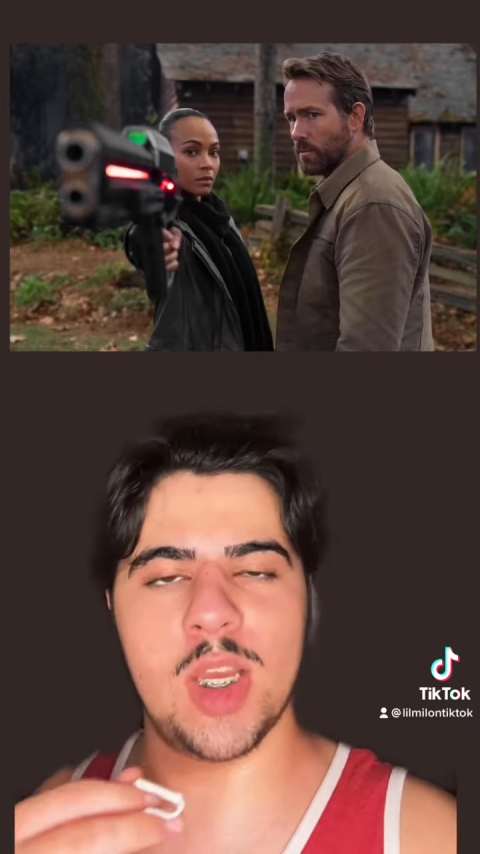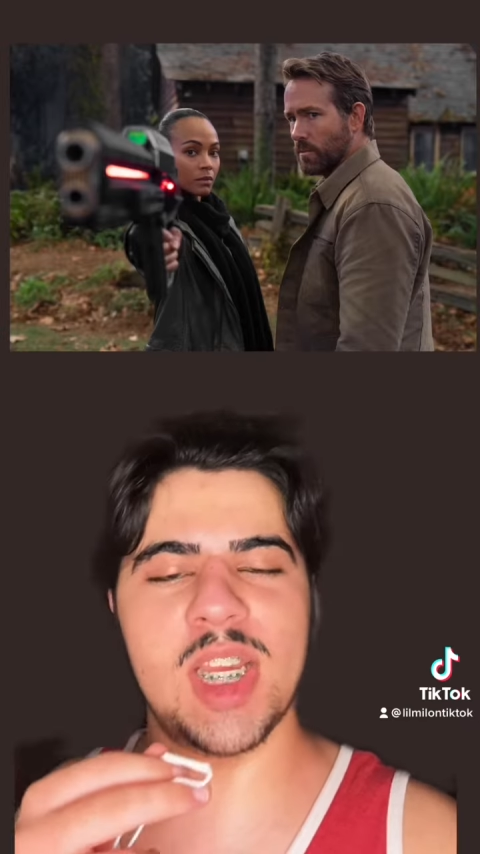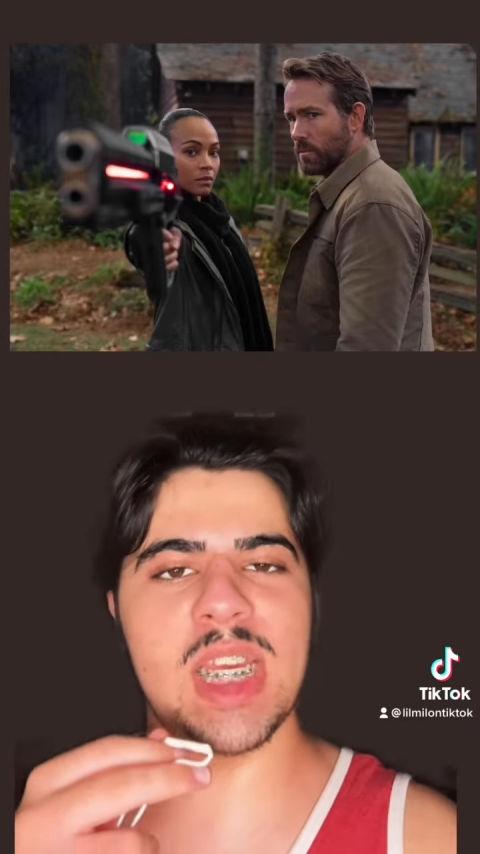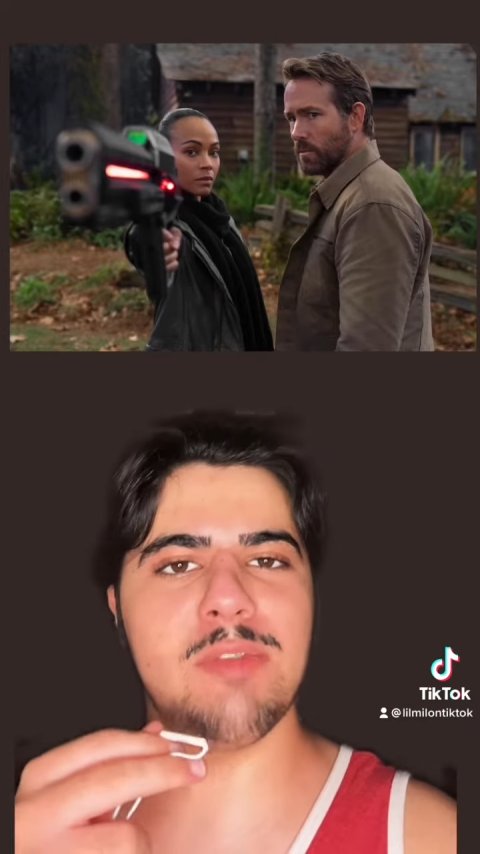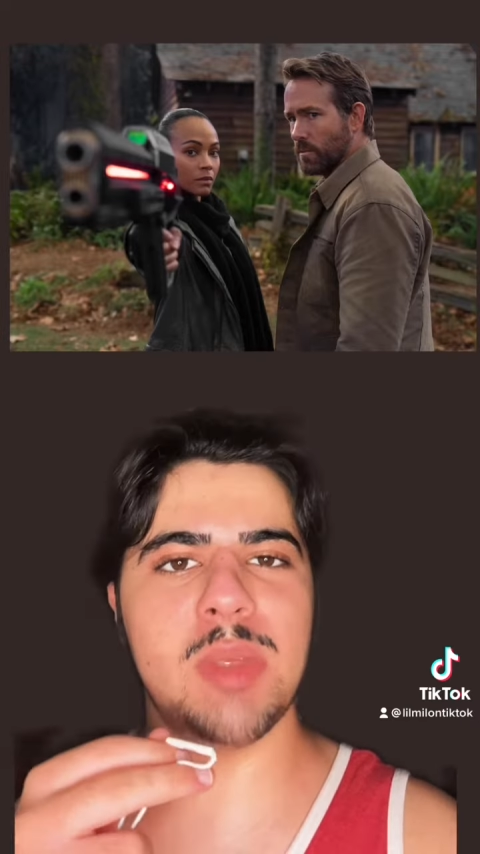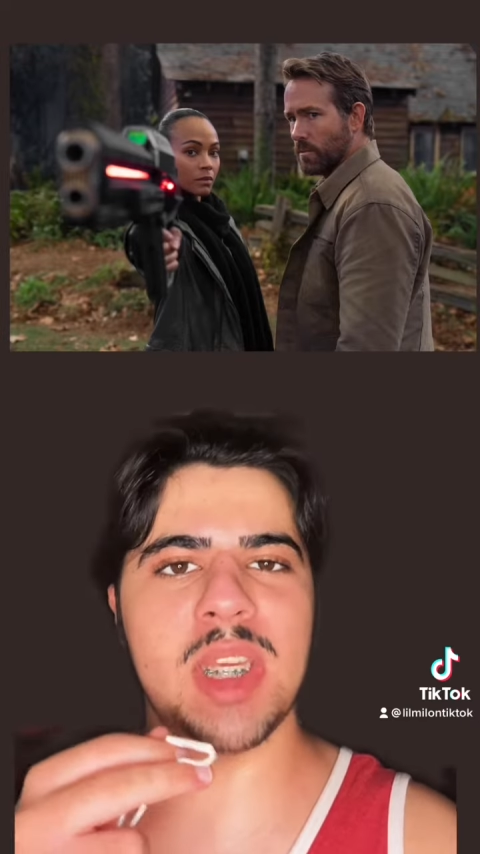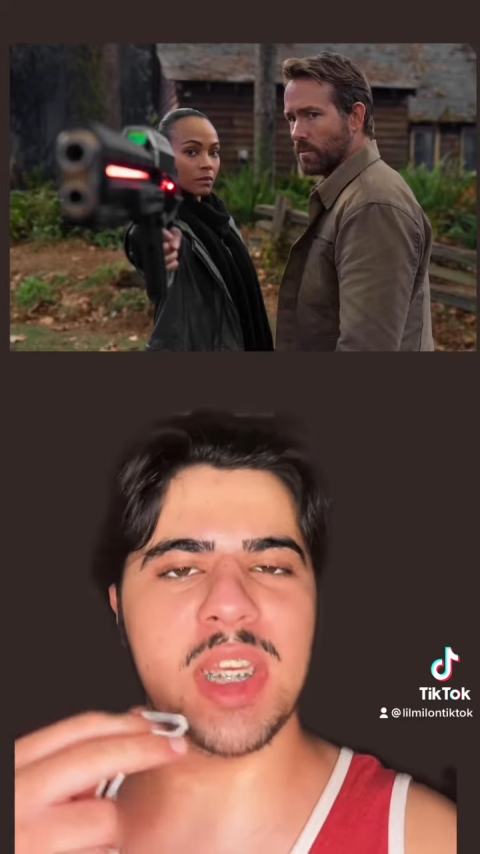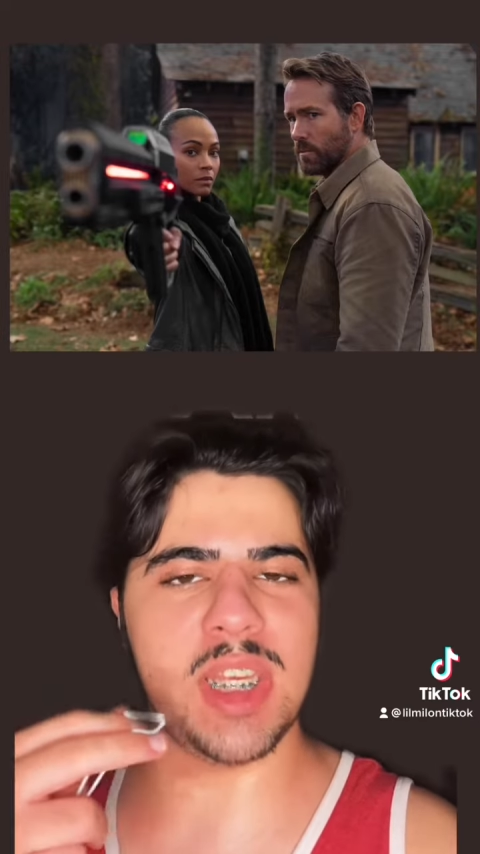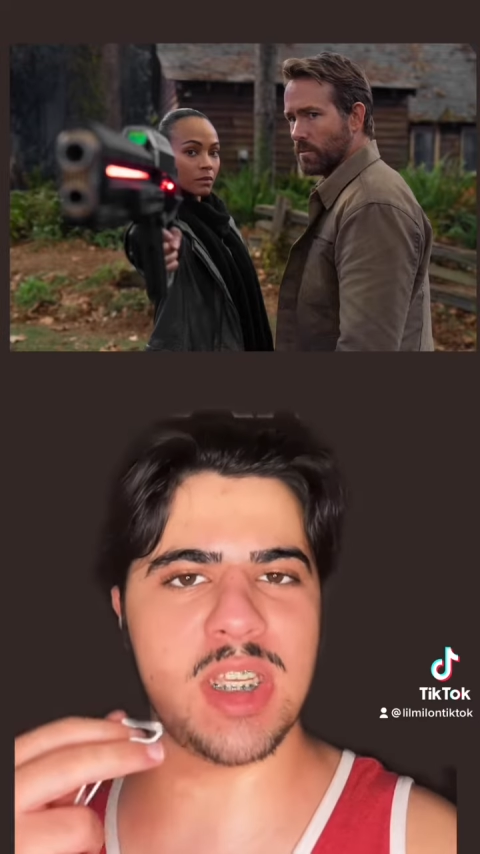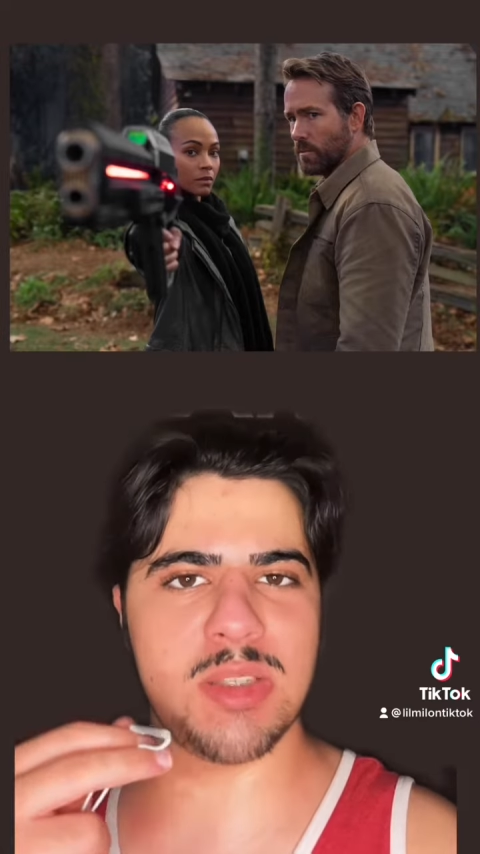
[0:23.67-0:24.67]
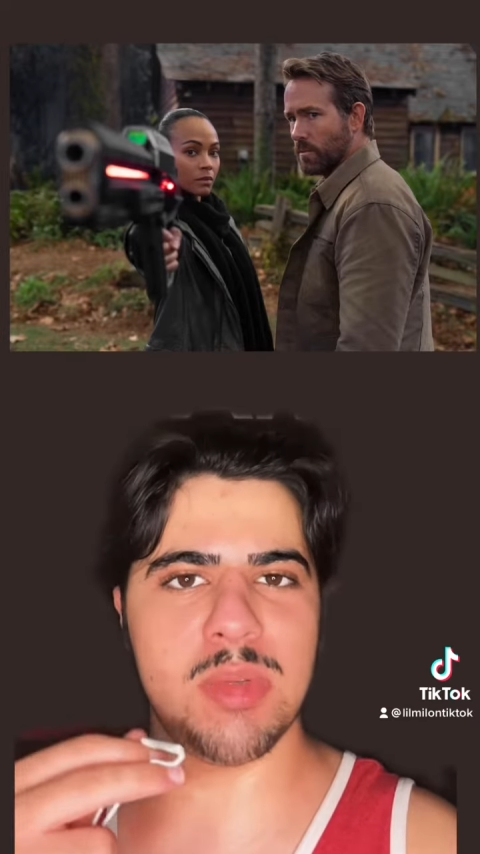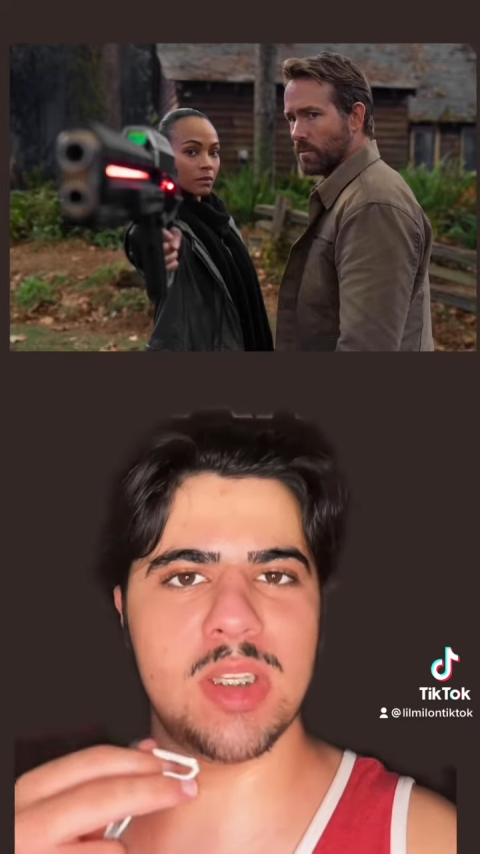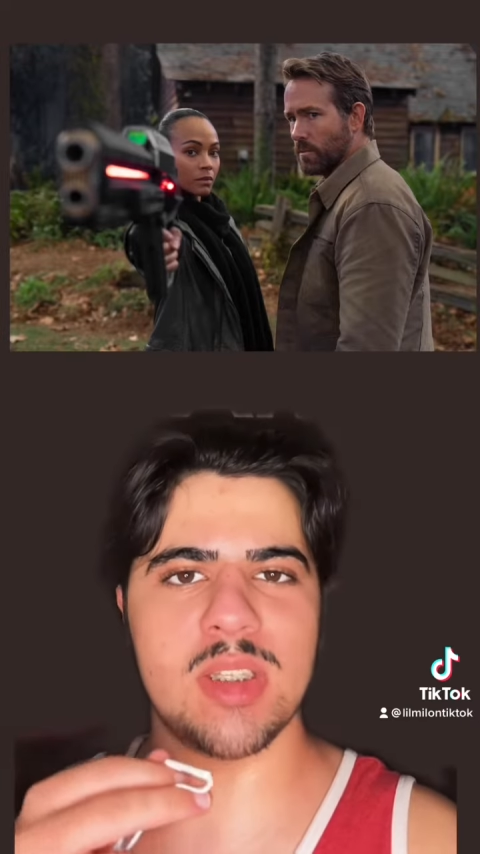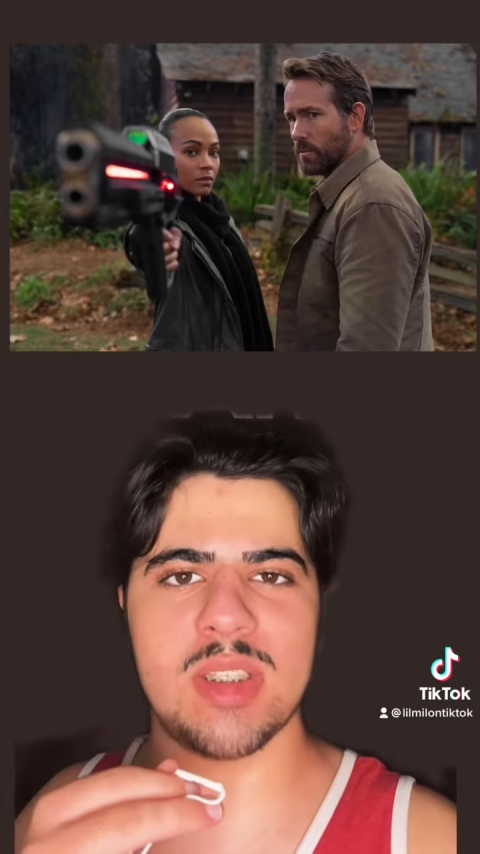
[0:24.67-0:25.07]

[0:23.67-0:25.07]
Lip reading: It gave me Kingsman